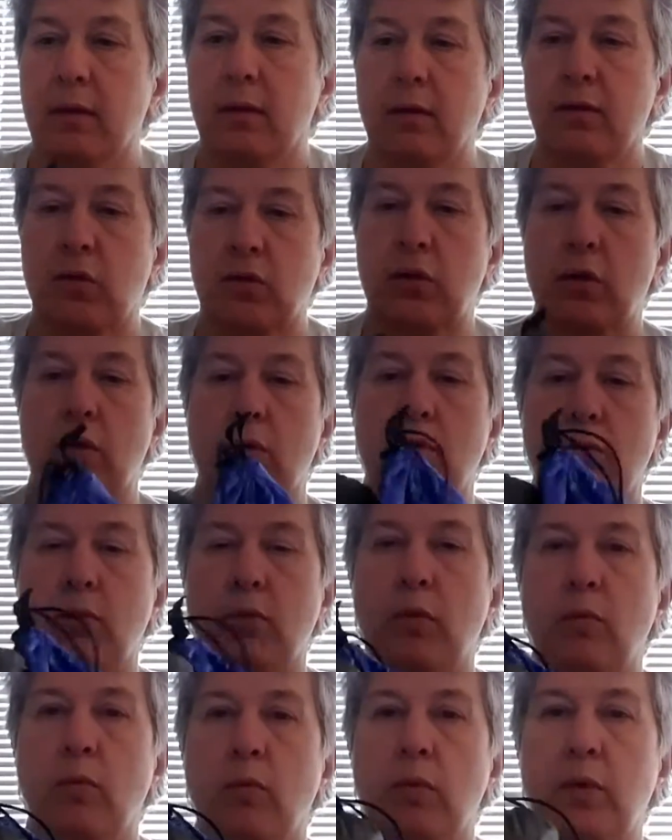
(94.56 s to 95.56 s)
So
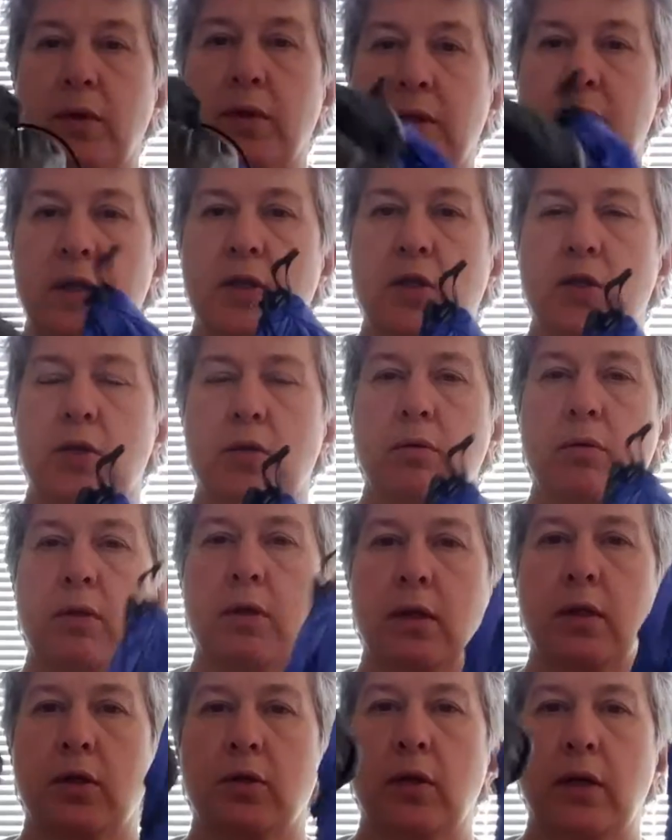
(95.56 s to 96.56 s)
with these two
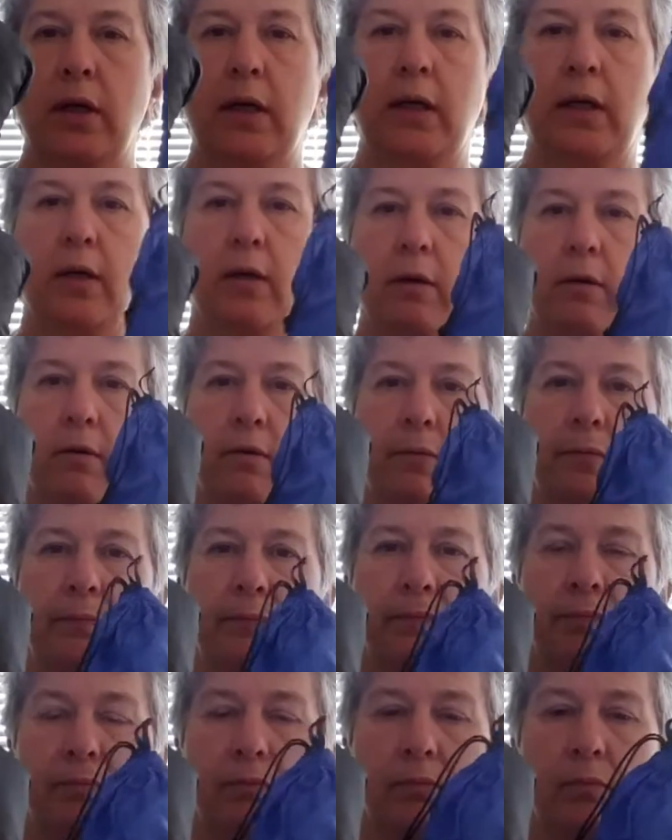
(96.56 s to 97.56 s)
things right here,
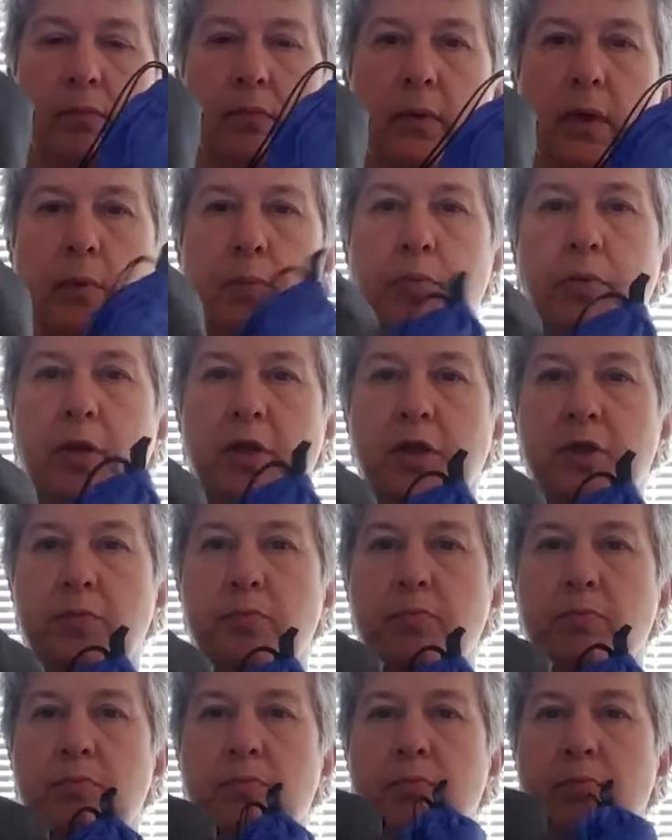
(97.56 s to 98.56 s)
plus
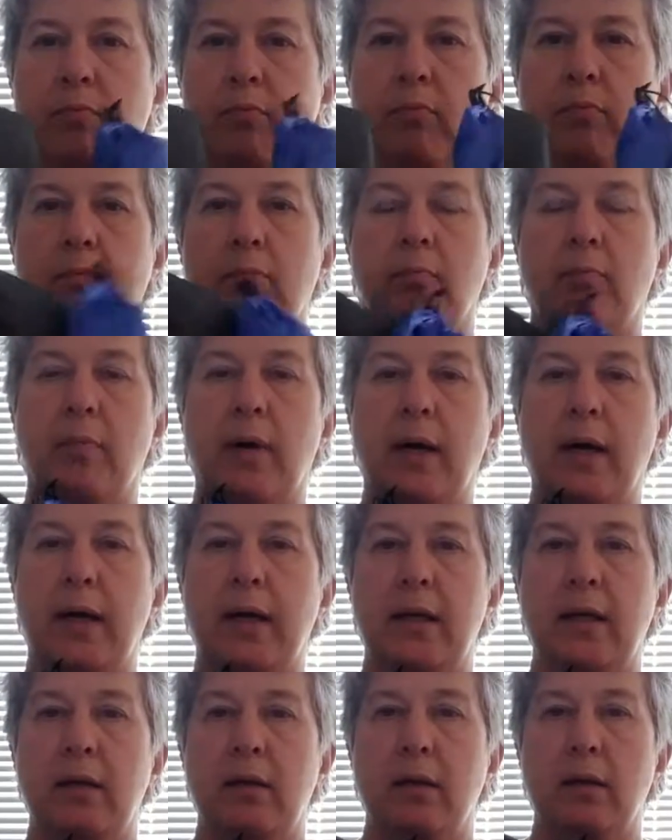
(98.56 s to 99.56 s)

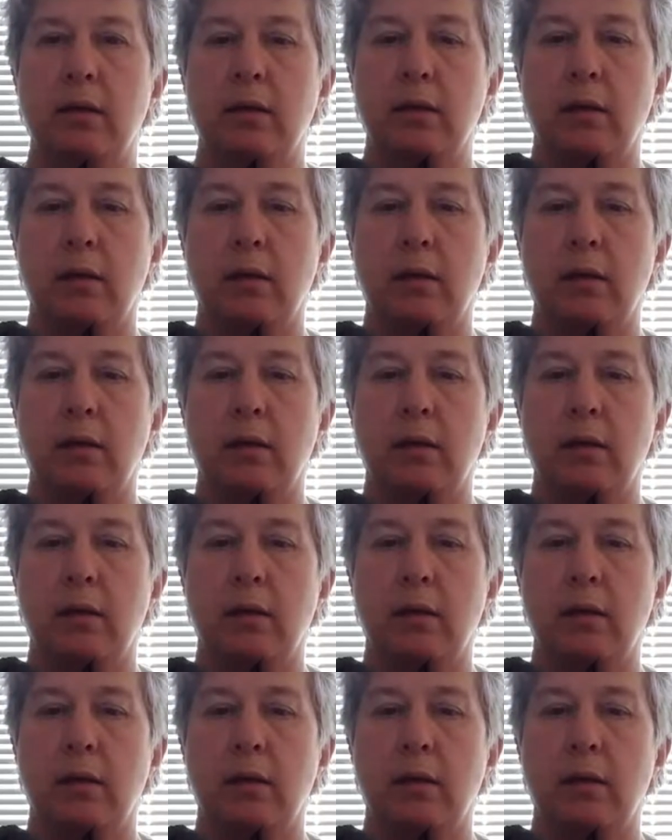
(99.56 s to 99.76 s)
my